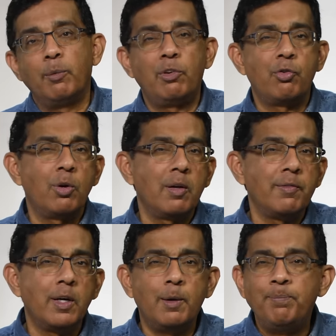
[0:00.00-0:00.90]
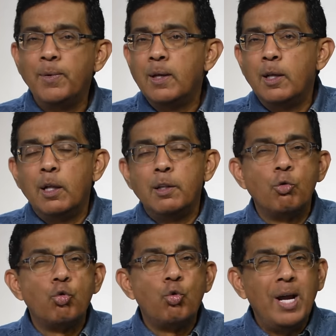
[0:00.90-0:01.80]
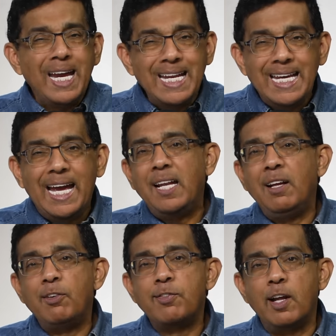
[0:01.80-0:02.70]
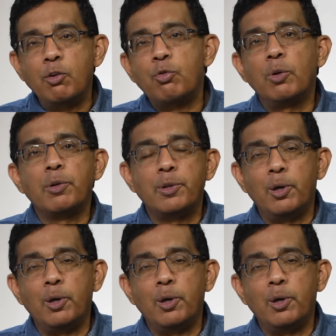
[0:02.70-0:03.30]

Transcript: which is sort of the radiating central